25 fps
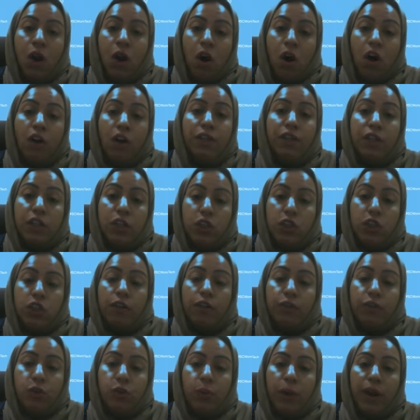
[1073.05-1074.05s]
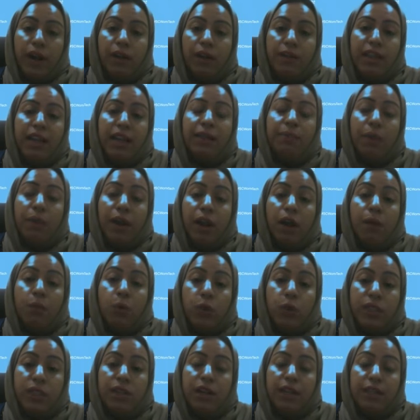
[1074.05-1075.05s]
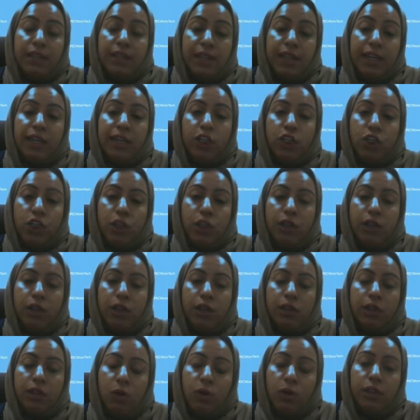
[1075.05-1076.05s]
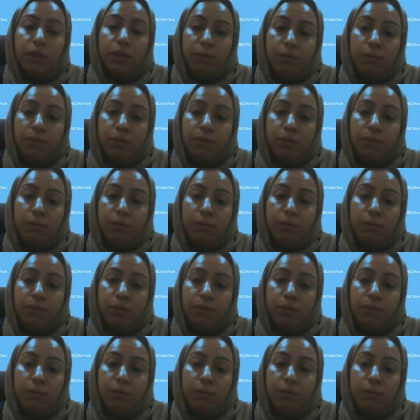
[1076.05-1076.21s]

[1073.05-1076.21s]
on the software, then my amortization, or